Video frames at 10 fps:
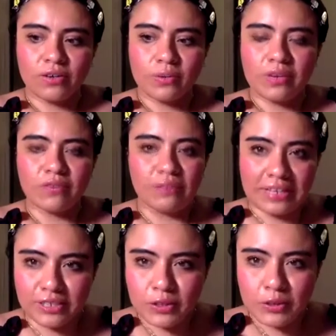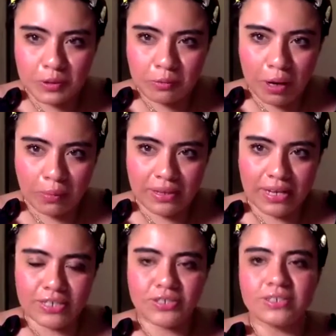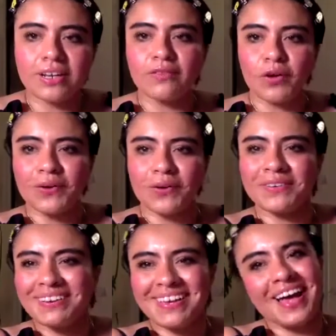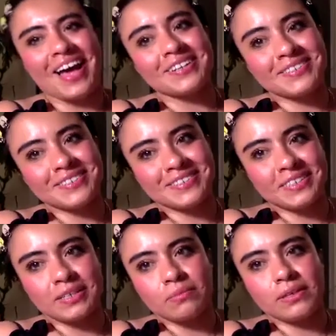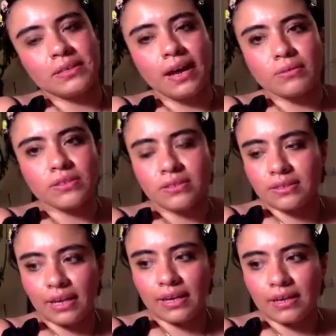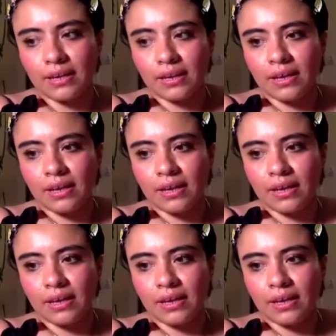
written for like a school publication. I was just like,